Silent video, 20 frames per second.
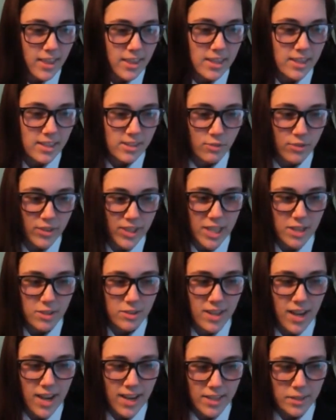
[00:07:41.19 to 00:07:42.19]
This video
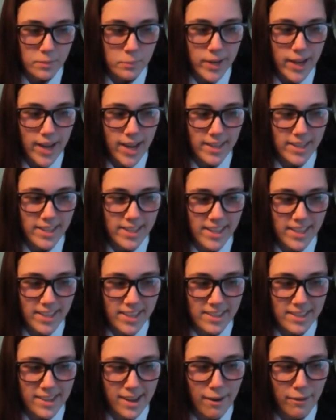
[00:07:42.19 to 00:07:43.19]
is not going to be
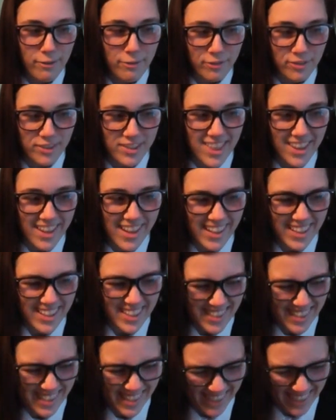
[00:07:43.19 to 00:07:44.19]
edited enough for
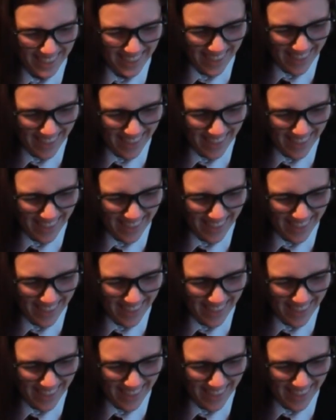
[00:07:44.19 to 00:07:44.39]
this.